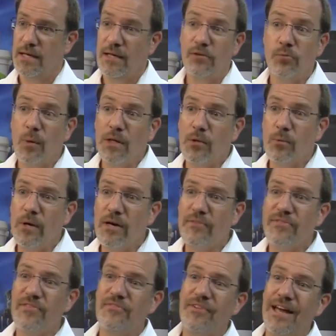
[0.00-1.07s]
is well aware
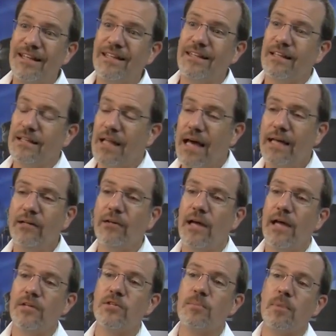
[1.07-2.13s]
of the fact that the liner
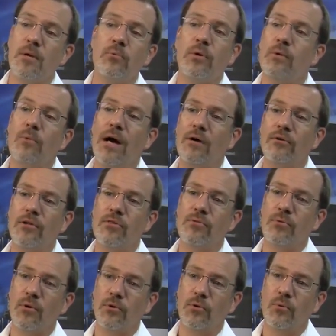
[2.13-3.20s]
has to be rewound and
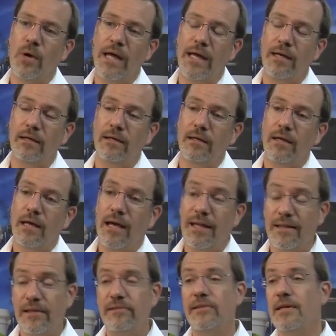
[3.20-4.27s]
thrown away,
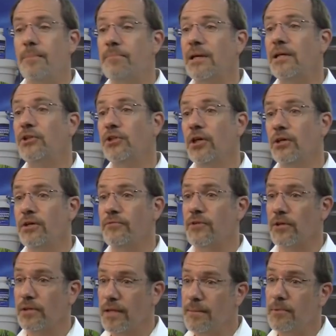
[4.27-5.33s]
and they see a big chunk of
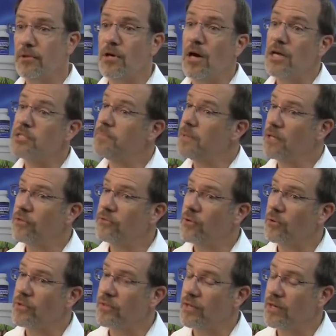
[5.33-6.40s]
their label cost being
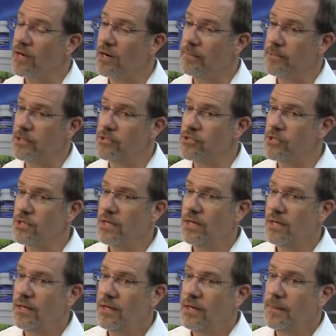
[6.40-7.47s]
thrown in the garbage.
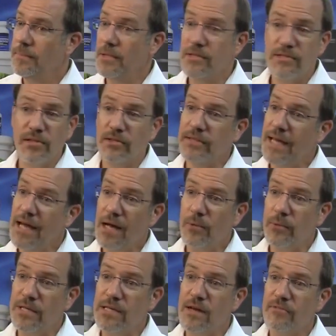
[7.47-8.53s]
But until now,
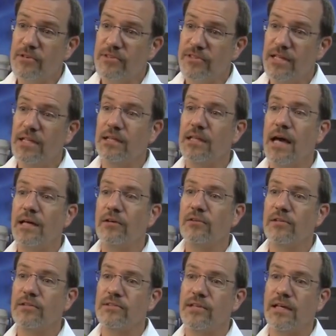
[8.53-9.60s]
we'd never seen a
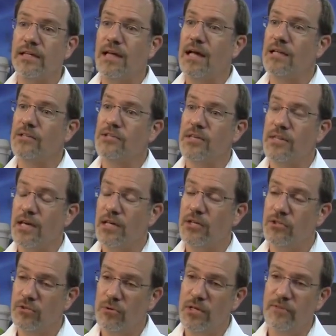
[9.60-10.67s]
linerless technology that
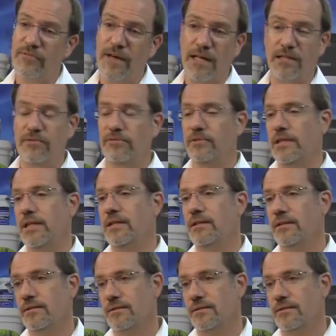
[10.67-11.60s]
could do it effectively.